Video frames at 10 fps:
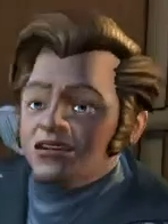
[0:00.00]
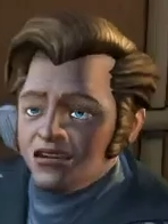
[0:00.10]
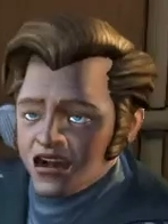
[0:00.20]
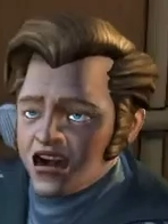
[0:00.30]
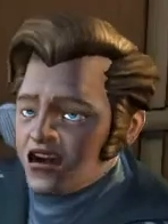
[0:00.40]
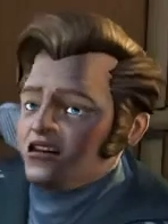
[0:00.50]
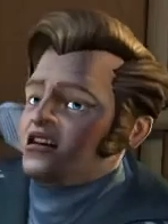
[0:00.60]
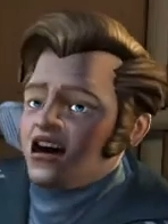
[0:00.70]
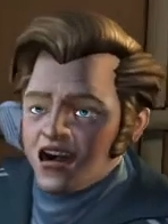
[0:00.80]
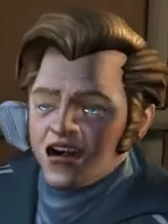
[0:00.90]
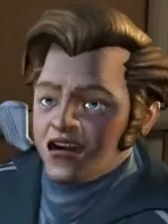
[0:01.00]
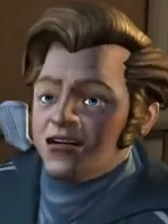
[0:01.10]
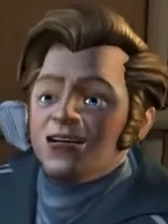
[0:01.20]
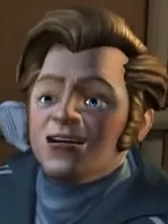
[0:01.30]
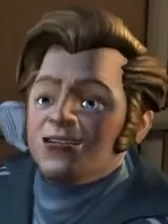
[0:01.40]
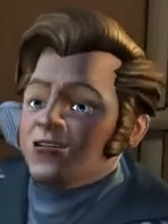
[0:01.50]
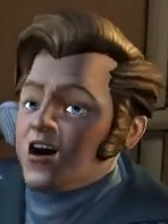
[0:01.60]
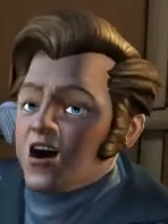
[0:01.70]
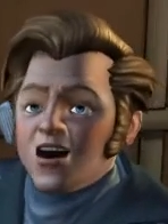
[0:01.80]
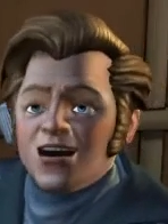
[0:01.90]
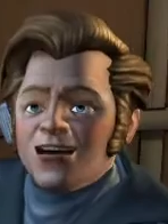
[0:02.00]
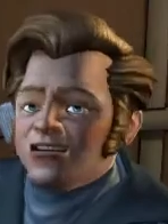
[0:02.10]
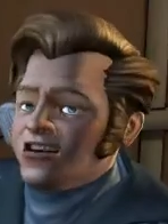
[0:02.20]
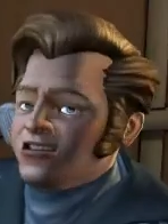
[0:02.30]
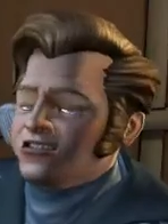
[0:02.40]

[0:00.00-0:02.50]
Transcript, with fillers: The Tannen gang's the fifth most dangerous